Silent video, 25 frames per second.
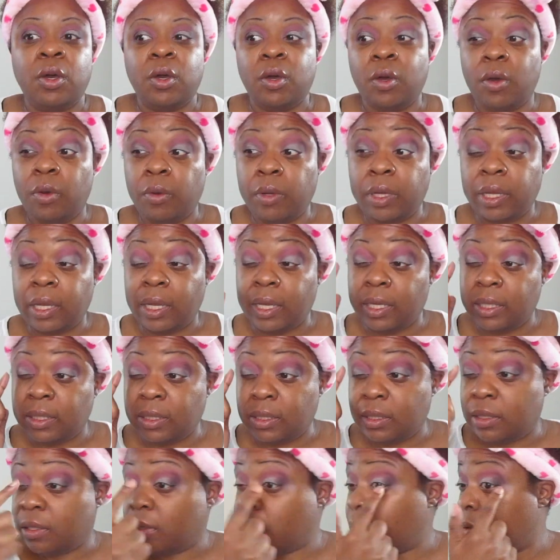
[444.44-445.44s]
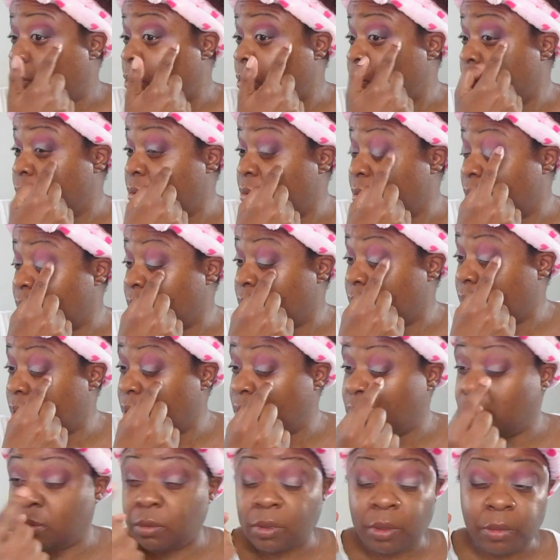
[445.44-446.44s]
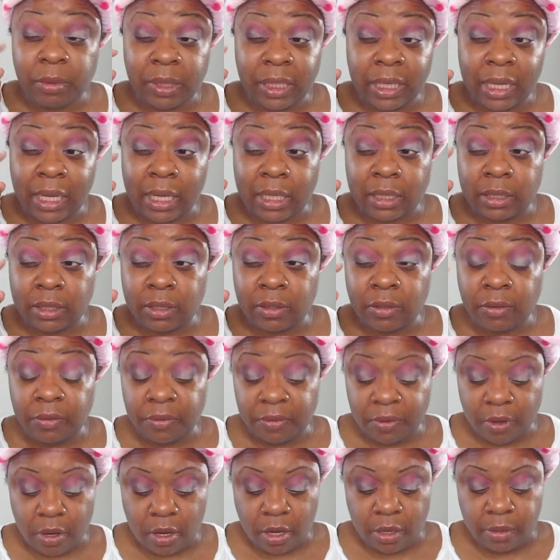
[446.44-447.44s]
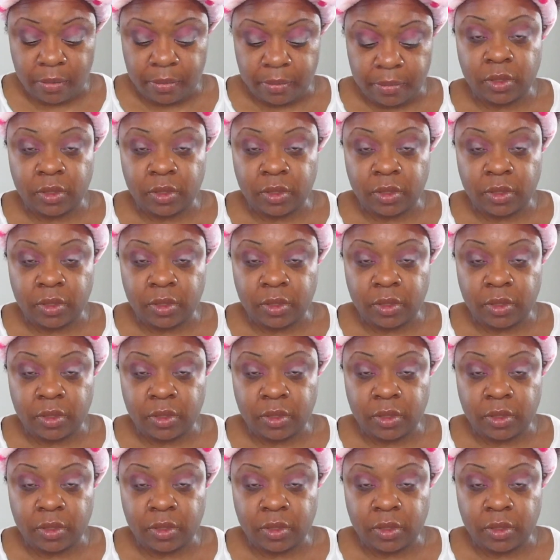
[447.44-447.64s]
Okay, so this is what we got so far.